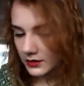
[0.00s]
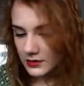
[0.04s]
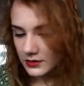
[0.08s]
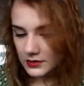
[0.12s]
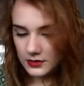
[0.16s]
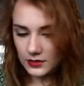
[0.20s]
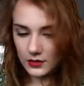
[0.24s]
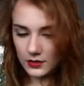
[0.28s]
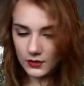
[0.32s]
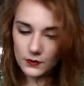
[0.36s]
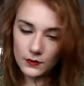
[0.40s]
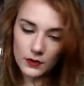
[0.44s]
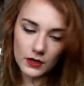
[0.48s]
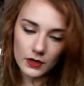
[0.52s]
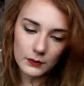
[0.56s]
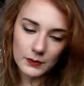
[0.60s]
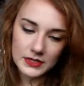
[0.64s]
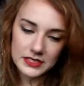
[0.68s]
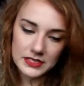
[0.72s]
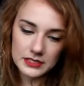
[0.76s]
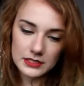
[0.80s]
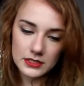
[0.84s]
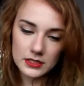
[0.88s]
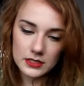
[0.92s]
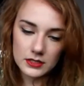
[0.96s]
So I
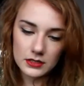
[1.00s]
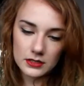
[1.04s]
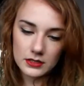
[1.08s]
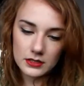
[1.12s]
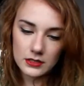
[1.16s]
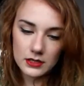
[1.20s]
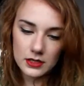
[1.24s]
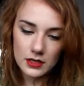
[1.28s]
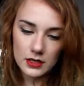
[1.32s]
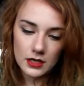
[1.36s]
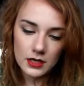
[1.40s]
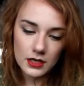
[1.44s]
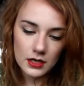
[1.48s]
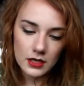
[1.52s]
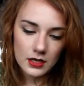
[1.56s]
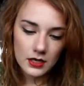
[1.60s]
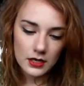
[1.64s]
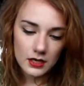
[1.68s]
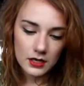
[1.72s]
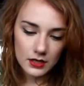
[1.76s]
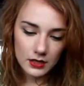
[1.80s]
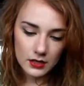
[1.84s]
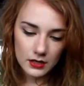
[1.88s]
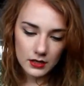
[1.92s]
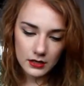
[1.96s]
went to,
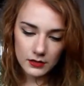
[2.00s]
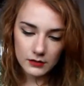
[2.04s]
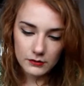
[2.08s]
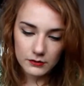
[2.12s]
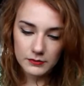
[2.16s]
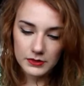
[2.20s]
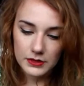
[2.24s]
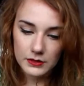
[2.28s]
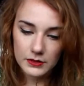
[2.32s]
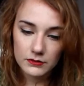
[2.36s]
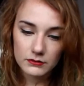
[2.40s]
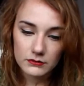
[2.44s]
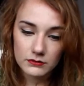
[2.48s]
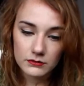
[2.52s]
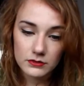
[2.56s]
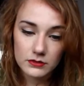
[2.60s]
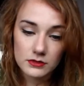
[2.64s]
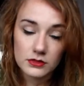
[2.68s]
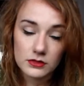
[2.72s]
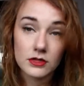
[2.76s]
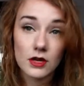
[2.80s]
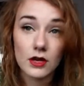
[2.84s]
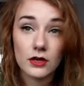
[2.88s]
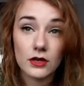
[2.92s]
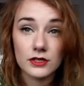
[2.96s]

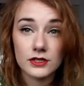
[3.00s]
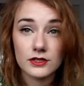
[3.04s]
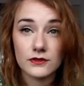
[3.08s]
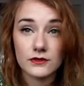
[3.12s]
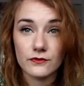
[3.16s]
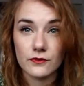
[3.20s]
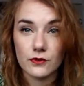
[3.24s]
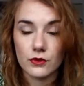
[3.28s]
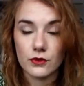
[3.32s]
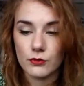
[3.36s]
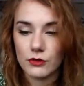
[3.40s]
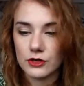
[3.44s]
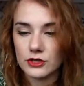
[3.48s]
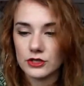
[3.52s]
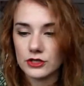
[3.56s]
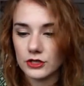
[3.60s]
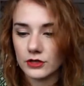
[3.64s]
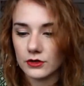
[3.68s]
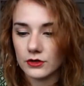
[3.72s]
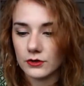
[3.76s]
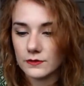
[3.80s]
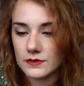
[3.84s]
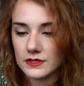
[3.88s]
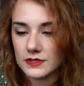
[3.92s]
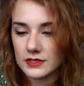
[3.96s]
the only Sephora brush I
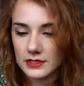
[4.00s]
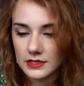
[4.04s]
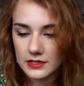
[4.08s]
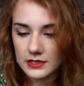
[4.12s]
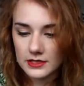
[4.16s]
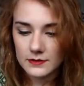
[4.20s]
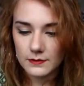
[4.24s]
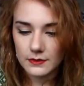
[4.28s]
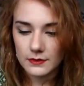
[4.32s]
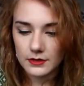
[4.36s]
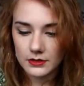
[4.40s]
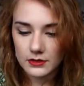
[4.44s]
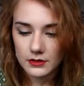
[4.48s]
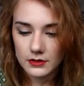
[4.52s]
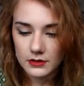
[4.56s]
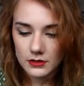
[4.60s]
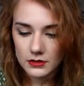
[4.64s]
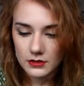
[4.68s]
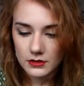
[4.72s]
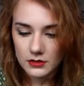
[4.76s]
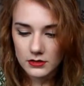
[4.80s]
got was this one,